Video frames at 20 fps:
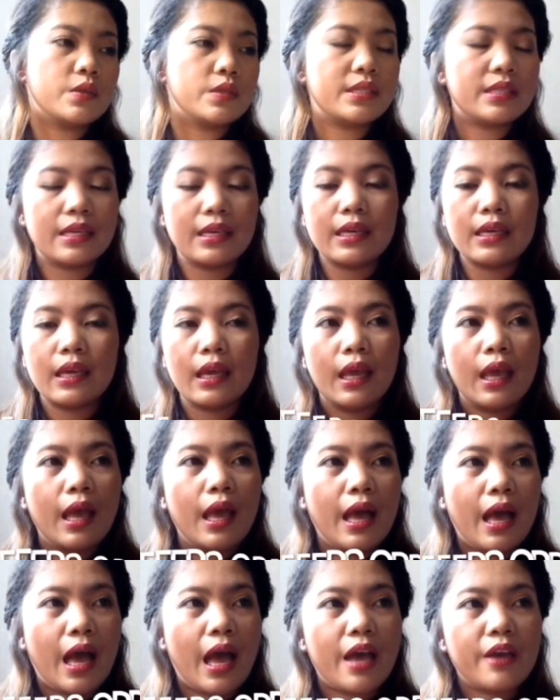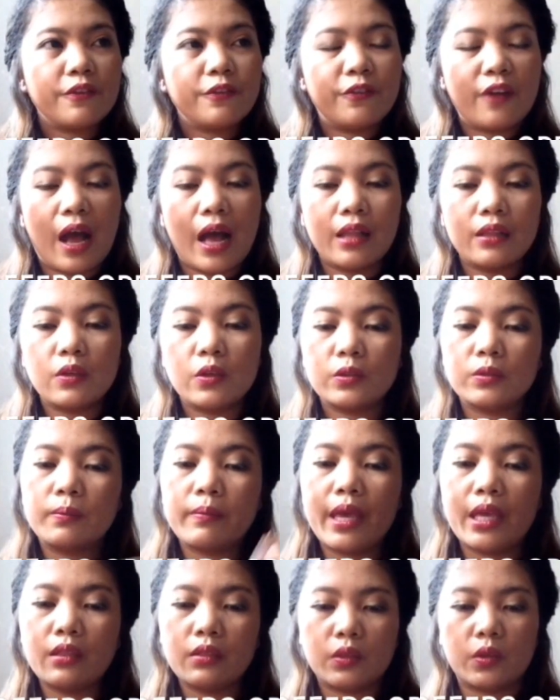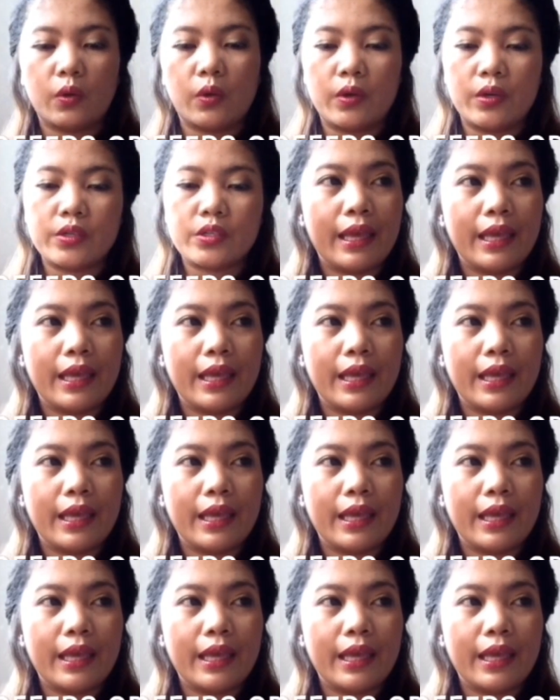see, I followed mentors,